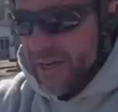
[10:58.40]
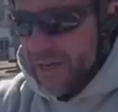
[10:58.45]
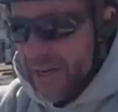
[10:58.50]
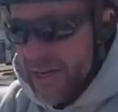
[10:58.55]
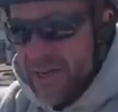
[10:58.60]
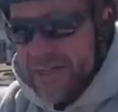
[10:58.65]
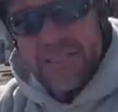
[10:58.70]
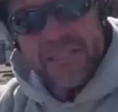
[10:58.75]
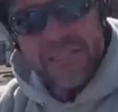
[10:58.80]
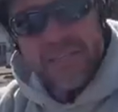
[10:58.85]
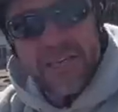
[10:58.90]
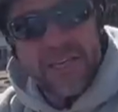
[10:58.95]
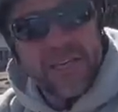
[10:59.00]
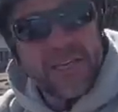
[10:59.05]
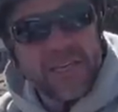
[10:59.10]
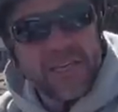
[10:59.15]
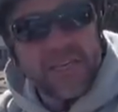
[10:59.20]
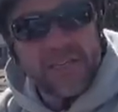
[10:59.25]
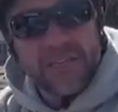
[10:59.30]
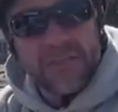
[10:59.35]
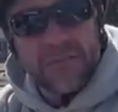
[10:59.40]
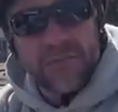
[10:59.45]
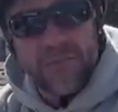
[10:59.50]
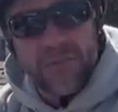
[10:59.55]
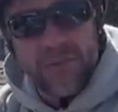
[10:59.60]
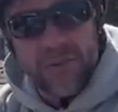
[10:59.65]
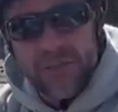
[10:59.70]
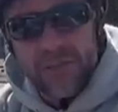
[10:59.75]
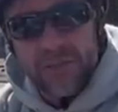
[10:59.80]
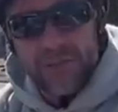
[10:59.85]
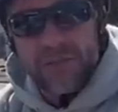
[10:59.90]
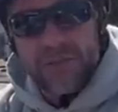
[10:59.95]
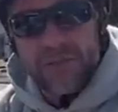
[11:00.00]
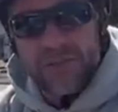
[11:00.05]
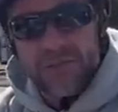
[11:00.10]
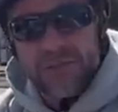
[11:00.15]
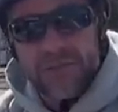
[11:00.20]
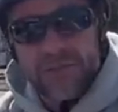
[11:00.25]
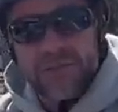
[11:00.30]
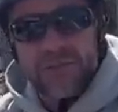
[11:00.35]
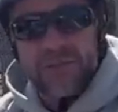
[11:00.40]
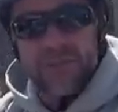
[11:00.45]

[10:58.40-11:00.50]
I say it feels